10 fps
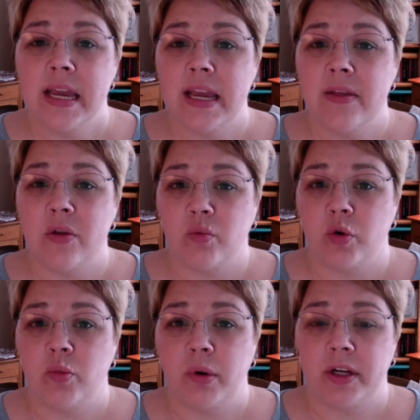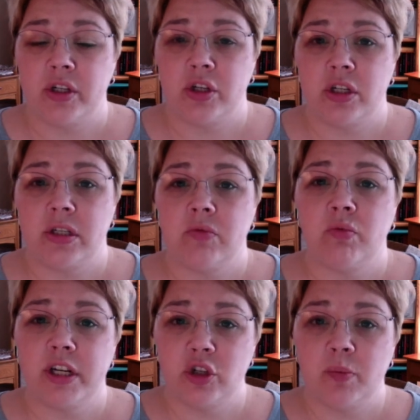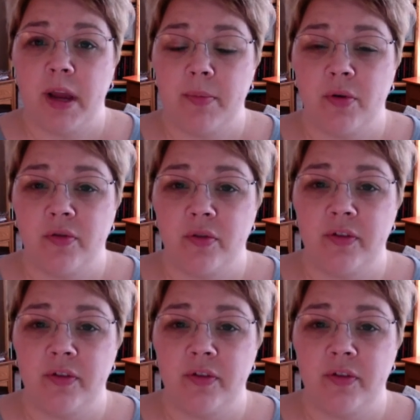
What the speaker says: in the rubric. So just read your paper for